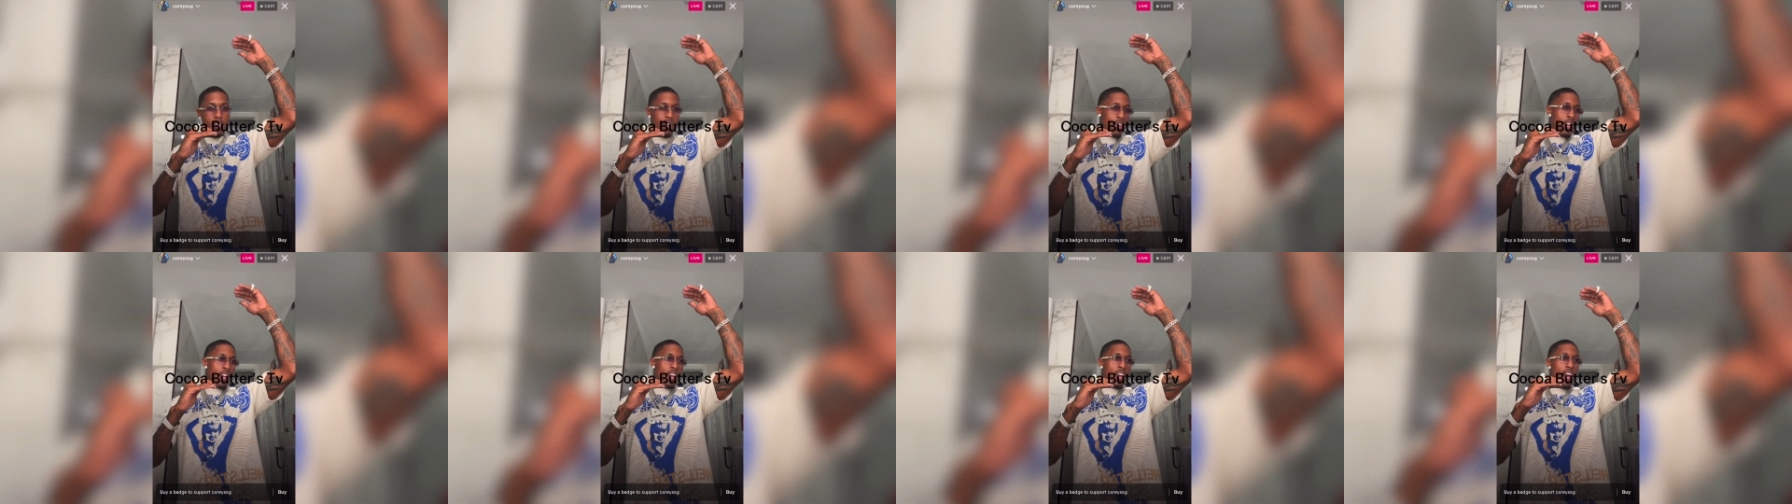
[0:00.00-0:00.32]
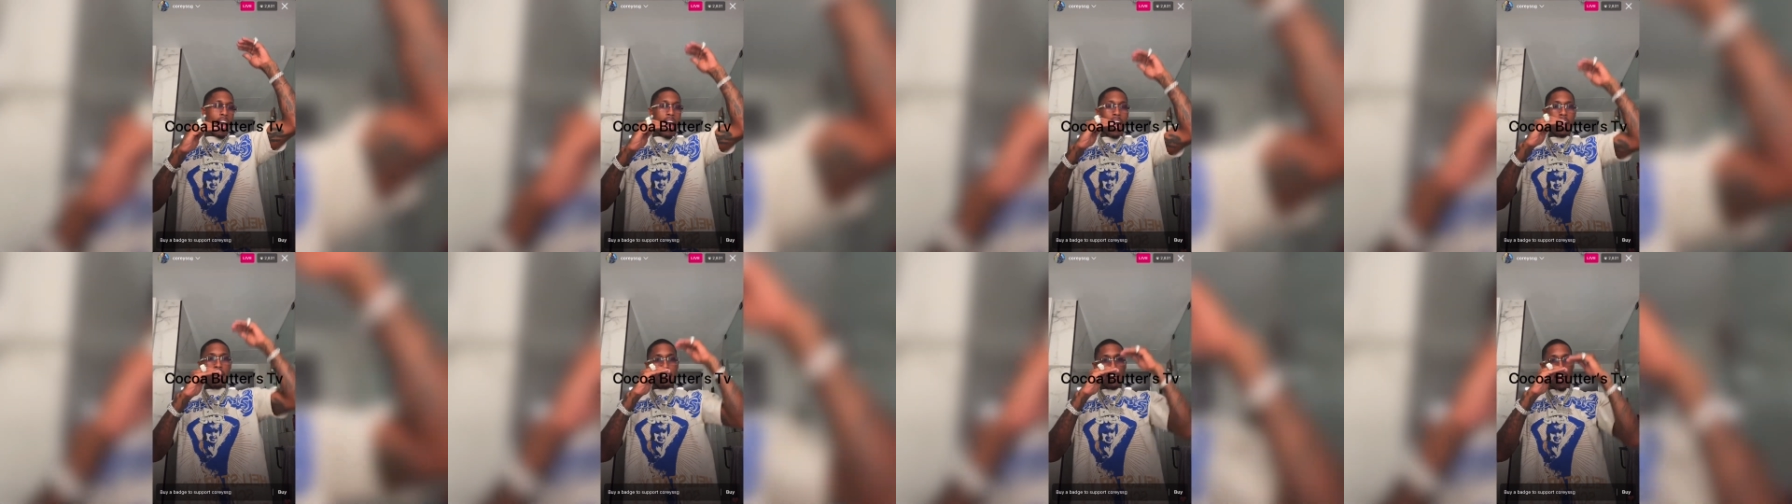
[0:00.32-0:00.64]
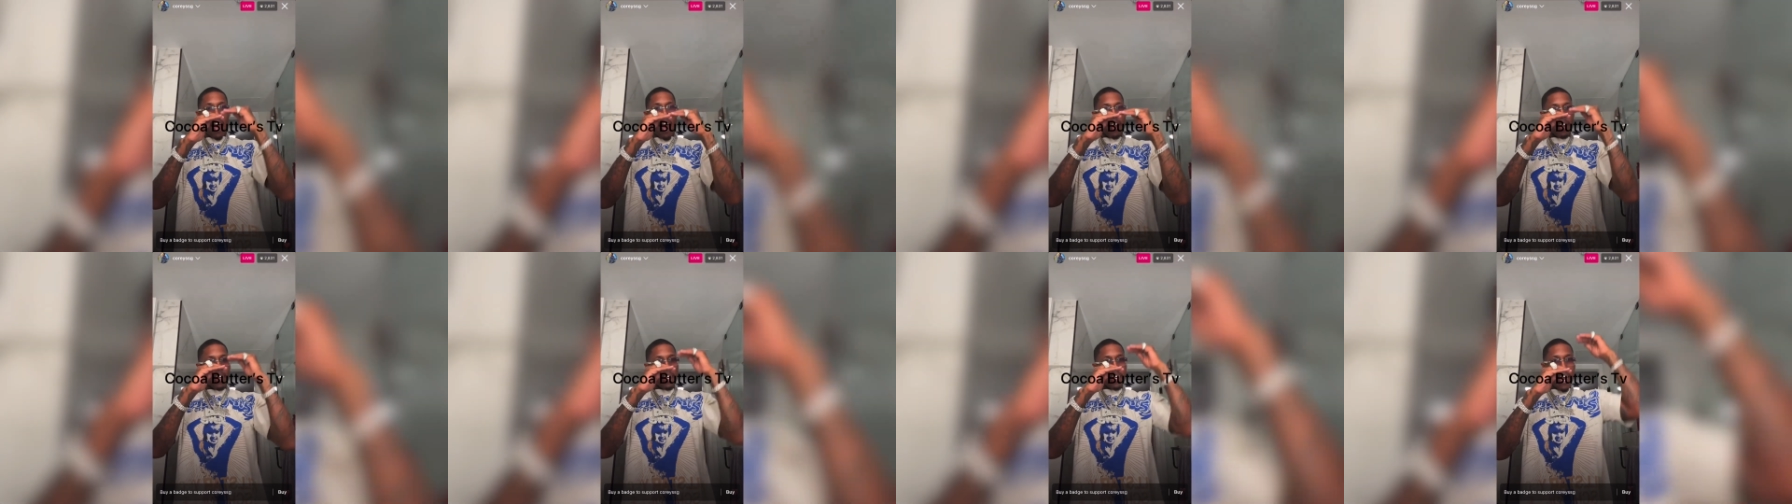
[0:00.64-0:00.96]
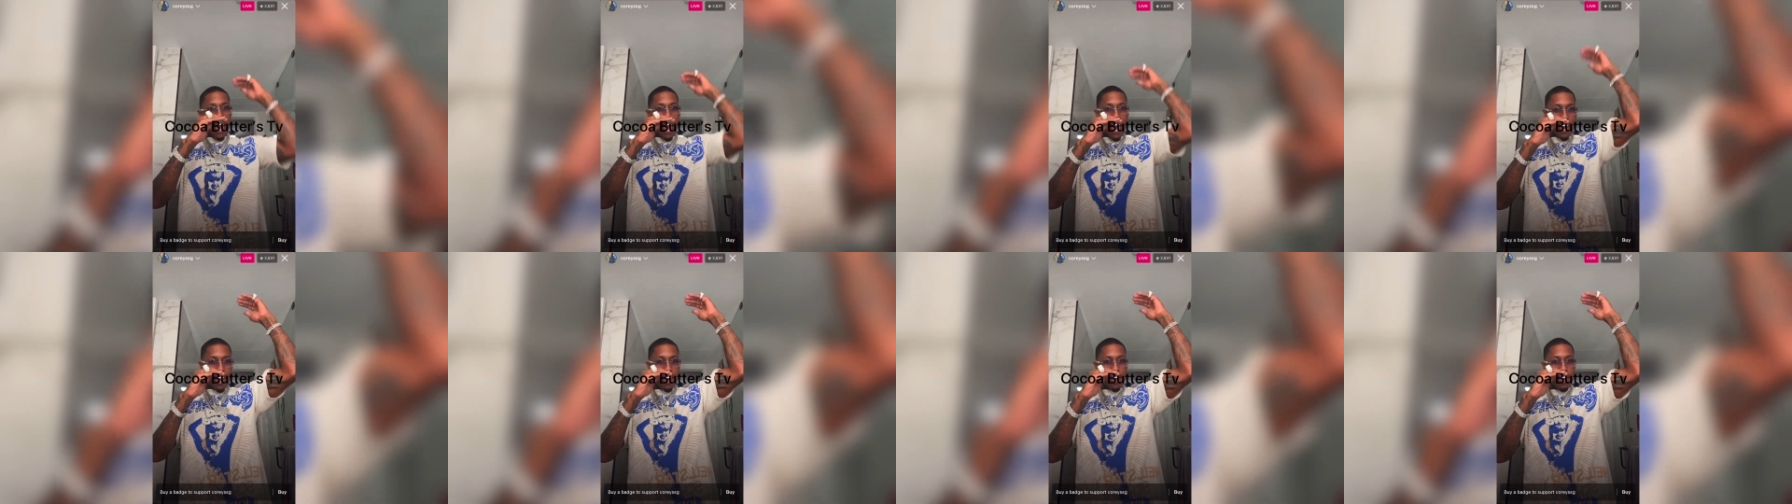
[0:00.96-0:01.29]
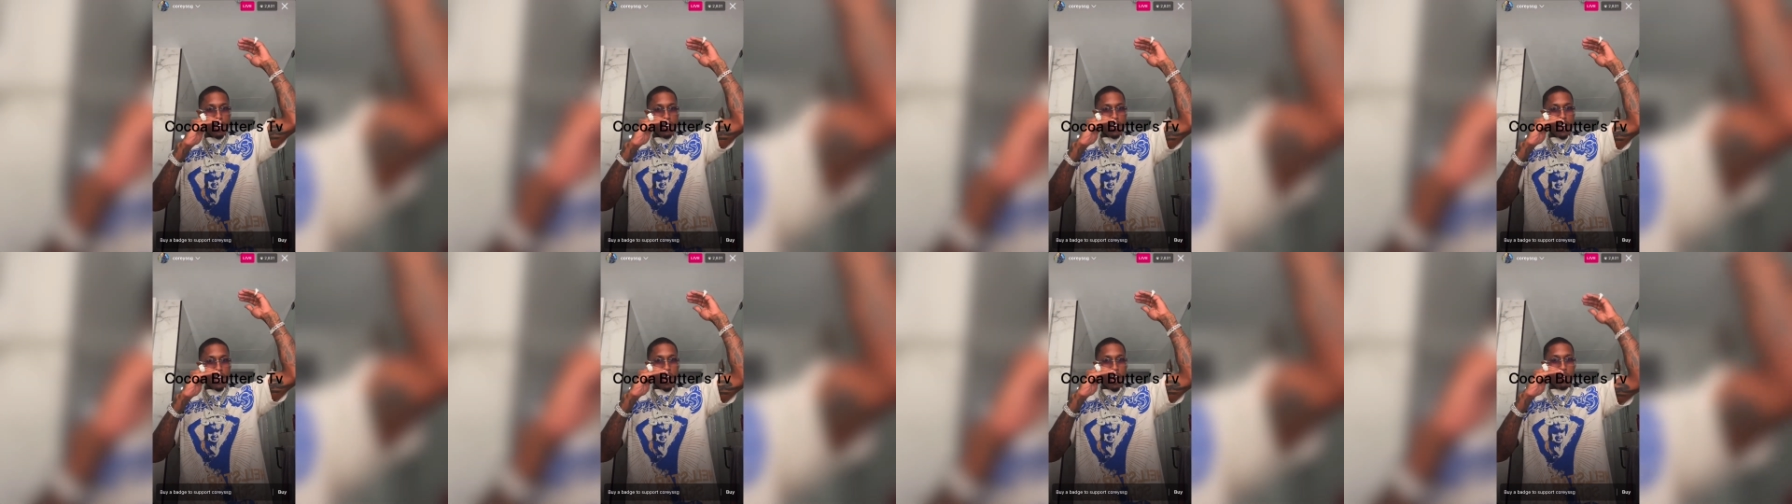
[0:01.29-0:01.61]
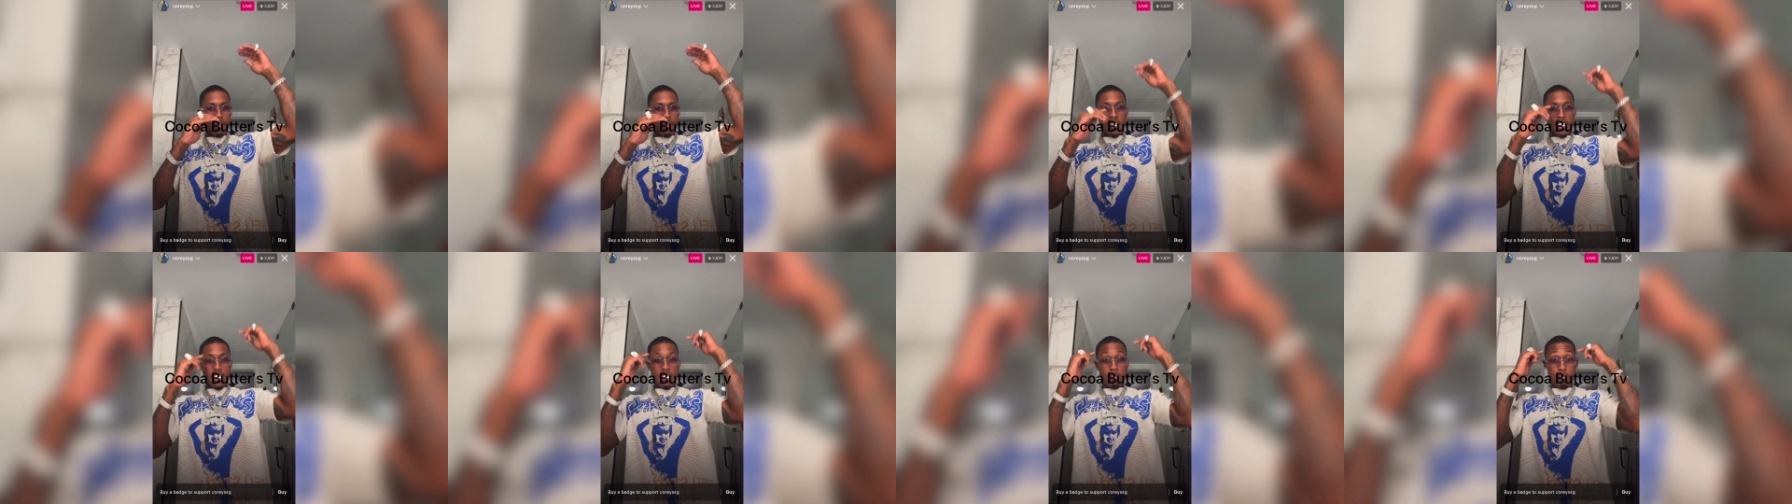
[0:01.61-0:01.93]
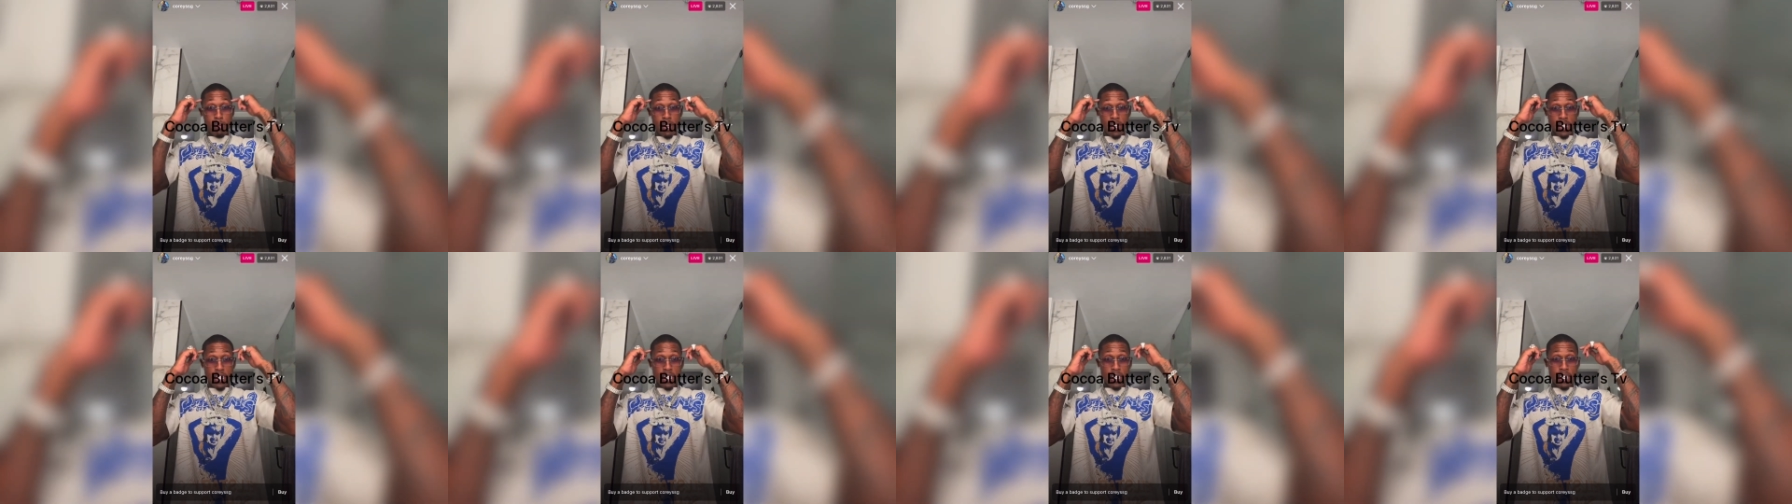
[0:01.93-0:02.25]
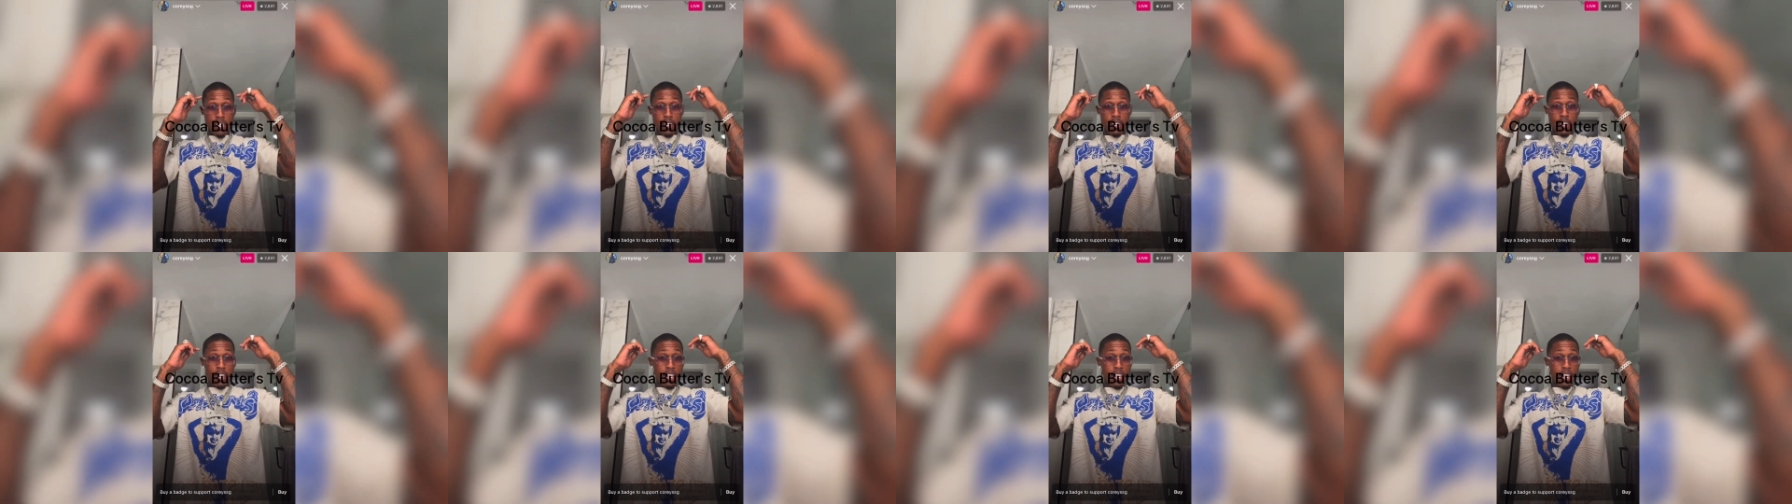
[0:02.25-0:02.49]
I have, I got here now, just mentally,